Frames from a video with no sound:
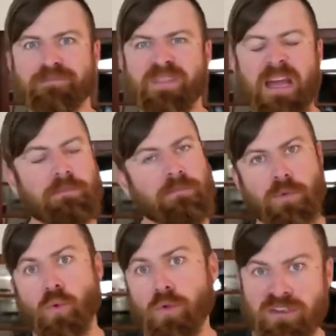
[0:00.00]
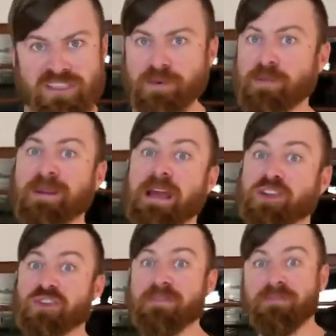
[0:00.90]
That whole experiment
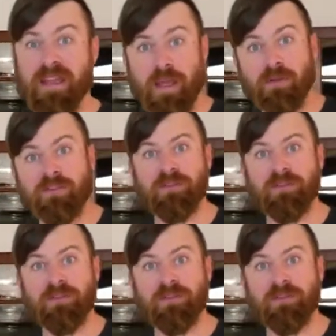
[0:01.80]
actually failed.